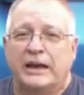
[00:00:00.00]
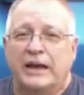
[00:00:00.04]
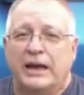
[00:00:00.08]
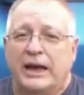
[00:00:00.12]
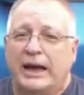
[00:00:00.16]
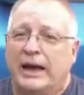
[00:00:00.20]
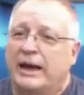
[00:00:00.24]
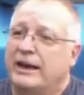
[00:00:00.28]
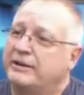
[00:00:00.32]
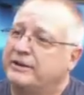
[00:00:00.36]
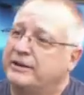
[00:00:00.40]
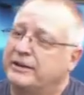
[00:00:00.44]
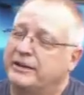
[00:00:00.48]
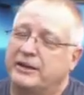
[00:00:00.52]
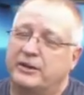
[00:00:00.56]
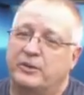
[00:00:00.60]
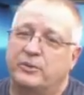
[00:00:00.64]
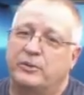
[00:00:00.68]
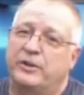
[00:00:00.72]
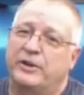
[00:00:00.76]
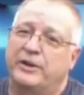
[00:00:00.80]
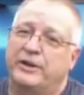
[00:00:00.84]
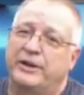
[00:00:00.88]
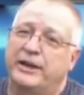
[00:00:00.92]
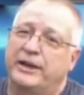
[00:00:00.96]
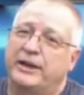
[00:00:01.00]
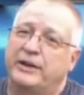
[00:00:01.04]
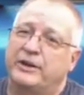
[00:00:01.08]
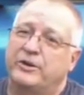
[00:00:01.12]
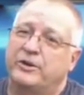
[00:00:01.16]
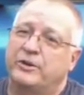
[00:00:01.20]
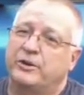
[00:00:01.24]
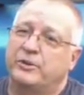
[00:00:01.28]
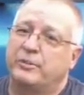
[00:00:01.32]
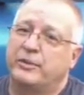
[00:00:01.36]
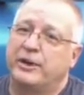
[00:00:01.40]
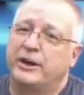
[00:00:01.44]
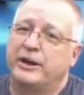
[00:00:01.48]
I had to take that one day and
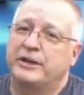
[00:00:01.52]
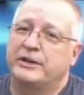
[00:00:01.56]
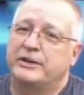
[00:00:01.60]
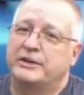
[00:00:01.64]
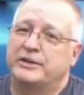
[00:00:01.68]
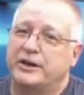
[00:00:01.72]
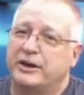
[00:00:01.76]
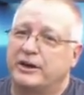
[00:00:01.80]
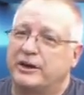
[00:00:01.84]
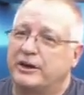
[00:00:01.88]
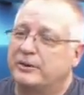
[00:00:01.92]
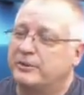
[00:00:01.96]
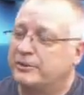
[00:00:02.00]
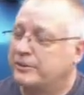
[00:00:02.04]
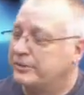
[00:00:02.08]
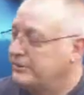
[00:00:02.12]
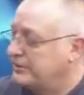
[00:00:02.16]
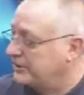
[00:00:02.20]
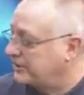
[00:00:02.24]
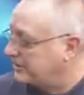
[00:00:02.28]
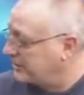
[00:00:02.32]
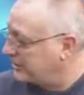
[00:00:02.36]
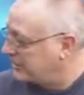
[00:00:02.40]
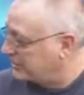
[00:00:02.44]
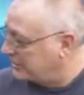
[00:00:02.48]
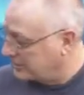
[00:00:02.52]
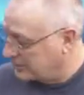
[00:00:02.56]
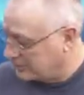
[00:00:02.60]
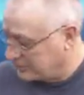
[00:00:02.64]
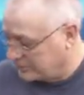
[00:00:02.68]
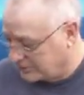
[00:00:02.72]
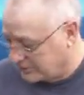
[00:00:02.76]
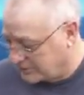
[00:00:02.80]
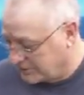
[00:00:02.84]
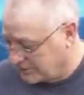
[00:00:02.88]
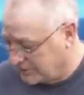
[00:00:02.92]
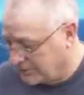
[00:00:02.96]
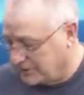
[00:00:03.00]
do a brake job on
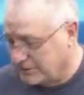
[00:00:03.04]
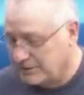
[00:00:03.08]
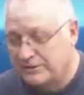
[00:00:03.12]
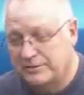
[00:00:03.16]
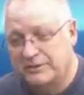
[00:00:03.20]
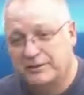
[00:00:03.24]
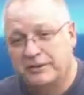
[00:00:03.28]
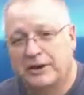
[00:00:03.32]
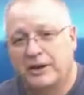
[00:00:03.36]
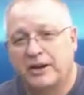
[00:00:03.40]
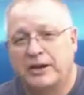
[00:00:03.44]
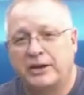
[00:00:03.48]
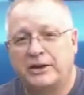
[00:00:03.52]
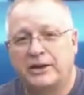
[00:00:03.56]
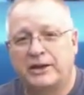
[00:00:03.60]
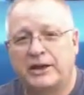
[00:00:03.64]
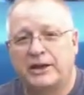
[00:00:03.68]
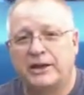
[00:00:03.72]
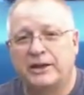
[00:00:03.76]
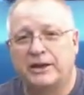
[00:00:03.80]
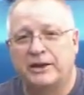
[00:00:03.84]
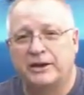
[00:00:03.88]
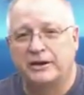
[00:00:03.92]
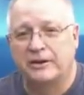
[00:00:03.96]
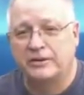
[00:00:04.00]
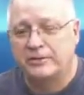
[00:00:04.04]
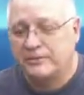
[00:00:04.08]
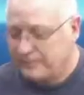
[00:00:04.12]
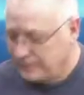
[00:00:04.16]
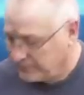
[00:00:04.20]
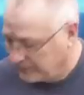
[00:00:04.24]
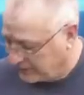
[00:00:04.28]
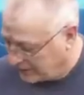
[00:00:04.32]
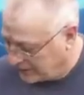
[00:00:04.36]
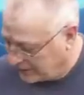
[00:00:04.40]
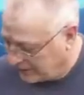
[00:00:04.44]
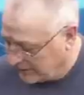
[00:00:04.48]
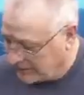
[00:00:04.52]
the Hyundai here.
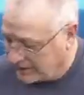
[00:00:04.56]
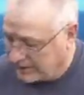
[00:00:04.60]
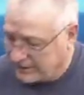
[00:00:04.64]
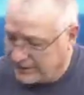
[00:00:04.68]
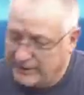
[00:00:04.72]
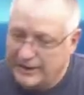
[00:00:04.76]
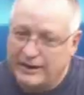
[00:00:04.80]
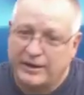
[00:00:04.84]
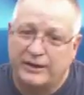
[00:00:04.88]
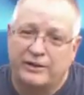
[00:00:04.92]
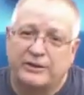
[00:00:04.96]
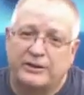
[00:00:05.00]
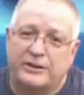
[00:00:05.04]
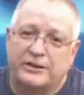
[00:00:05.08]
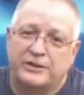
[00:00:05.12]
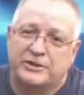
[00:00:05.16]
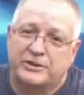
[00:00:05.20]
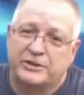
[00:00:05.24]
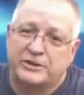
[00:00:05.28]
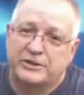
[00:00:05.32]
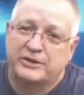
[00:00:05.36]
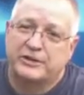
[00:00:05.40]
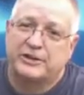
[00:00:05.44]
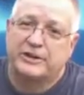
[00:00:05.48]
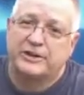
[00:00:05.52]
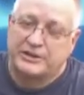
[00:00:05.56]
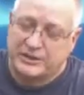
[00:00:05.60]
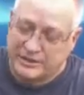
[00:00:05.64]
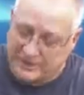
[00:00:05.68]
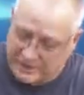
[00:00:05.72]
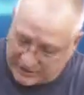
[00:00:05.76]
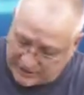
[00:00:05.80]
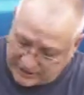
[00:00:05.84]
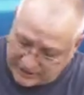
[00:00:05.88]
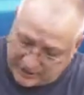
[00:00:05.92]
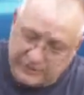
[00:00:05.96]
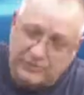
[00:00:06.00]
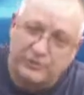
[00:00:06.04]
And yeah, this
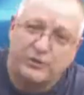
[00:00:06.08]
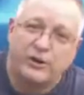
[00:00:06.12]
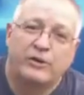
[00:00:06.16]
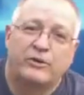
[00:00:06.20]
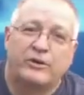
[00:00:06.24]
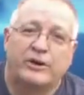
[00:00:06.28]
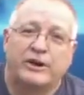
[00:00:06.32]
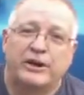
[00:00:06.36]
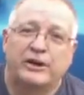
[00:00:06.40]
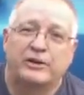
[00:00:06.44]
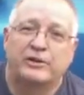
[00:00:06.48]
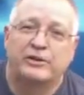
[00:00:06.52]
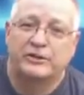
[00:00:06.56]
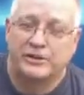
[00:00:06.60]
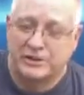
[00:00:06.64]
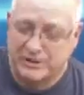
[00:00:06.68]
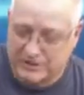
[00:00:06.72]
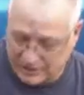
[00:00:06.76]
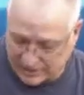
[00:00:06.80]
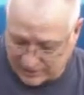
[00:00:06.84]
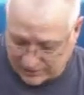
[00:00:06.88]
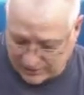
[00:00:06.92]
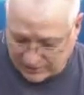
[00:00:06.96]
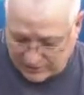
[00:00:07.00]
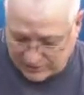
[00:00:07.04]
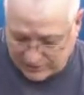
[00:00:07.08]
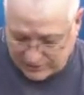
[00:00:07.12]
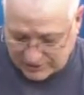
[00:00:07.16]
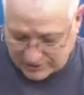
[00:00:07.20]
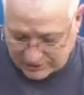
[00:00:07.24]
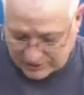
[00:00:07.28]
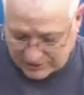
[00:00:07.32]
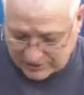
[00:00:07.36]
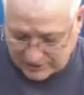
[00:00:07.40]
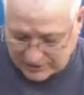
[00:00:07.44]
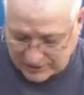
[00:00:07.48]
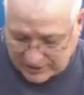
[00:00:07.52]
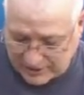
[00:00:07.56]
rotor here was just all
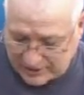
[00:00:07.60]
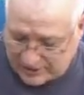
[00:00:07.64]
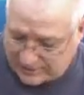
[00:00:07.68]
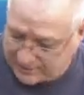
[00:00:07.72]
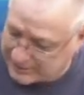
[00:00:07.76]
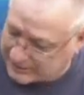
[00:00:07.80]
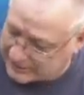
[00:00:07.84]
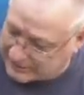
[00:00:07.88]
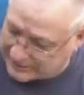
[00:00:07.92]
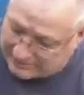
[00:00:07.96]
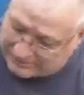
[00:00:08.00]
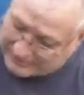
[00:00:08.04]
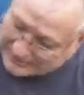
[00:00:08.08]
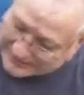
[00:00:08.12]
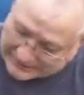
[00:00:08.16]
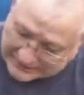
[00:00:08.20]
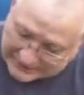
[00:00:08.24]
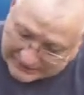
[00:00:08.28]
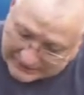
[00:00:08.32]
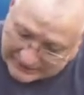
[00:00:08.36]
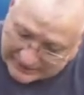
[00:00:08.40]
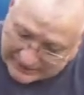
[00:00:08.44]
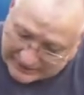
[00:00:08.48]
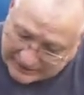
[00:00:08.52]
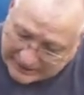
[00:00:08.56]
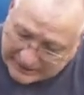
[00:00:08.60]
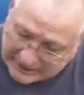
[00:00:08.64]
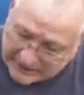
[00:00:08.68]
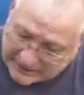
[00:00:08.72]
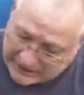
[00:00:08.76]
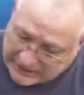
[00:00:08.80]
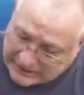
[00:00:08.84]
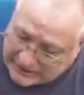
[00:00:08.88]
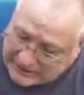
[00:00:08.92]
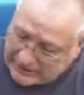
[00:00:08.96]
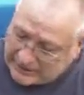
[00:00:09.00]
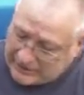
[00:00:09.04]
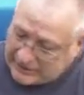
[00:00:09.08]
chewed up, and
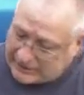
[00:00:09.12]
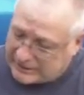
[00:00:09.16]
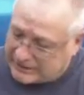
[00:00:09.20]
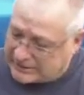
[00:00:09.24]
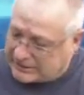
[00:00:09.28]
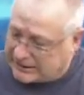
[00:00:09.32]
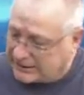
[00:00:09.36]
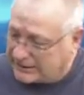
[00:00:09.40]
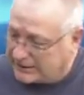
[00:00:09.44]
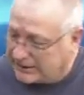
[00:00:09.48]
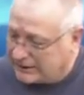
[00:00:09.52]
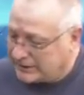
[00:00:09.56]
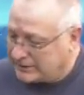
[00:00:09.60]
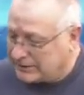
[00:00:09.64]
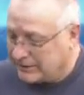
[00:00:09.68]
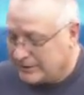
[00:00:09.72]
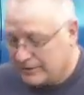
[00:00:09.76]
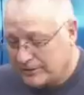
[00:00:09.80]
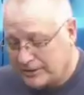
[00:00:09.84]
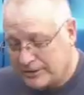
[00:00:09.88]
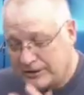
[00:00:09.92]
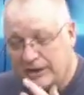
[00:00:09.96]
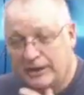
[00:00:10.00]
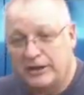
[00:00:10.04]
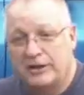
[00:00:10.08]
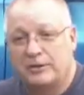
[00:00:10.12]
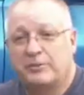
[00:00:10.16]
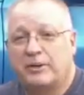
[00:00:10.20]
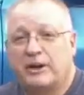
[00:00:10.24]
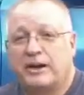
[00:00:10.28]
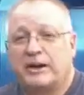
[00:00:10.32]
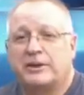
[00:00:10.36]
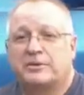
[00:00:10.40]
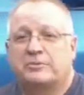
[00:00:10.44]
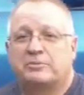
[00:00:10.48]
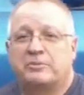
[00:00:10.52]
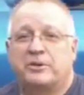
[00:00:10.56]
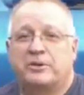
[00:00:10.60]
it needed
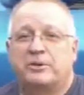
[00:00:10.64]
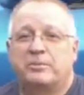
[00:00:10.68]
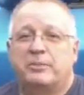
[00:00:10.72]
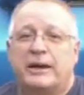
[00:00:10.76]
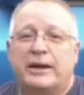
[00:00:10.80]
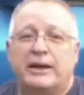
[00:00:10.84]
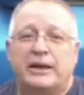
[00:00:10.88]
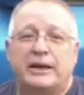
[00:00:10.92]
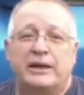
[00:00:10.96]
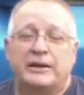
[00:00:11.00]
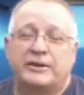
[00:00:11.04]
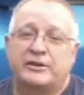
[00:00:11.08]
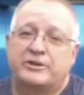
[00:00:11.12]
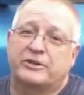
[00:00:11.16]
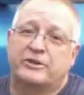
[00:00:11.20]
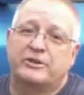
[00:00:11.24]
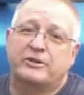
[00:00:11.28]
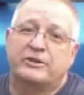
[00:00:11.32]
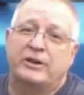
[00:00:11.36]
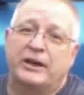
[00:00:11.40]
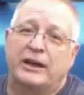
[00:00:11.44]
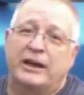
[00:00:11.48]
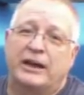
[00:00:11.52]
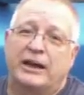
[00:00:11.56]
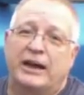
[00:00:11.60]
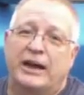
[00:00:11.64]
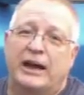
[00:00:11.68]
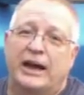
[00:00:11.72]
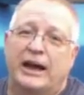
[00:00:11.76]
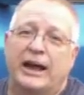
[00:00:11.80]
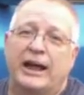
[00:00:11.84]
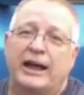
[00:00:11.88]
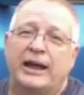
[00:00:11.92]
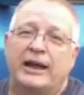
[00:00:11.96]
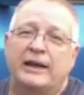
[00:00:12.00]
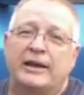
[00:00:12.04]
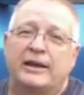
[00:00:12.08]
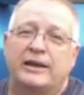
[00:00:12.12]
brakes pretty bad, and so
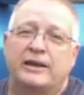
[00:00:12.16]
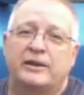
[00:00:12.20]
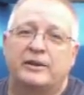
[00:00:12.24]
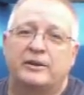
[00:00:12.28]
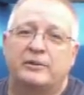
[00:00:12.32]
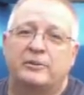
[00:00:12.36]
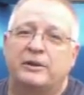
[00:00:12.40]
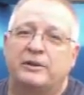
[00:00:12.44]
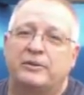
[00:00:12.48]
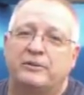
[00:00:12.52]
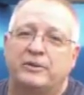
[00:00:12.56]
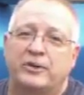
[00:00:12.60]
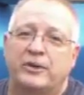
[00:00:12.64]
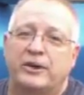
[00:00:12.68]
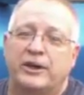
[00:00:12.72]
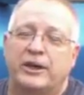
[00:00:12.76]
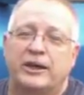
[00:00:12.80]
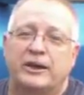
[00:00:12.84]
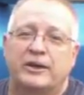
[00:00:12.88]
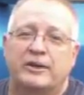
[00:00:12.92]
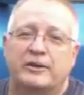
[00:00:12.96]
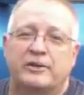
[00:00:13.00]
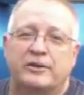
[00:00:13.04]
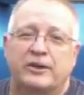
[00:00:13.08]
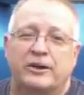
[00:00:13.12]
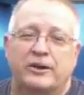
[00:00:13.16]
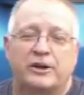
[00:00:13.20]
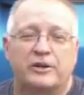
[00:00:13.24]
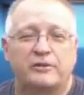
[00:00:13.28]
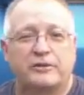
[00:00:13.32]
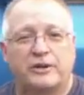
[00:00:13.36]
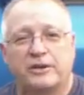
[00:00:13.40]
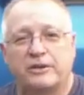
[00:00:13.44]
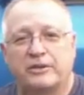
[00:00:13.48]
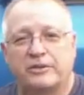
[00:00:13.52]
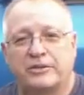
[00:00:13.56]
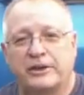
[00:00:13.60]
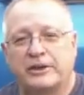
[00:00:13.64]
I did them, even though I had a ton of
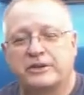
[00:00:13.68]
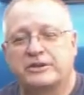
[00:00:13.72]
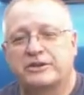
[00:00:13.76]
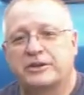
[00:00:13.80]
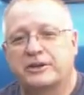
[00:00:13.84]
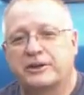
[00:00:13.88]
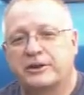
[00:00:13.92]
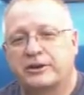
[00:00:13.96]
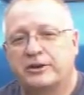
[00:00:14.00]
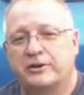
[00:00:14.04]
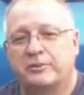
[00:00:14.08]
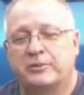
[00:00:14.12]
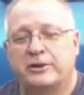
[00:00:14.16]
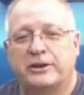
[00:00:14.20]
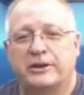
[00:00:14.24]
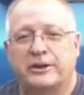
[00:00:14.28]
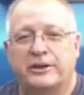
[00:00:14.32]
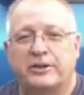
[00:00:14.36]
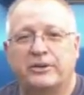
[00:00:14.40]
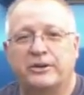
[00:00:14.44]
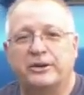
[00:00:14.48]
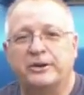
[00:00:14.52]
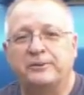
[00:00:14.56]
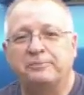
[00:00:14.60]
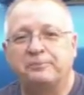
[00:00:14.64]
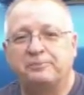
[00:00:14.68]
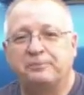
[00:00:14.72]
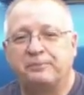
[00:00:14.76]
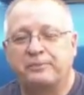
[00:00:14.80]
other things I could have been doing.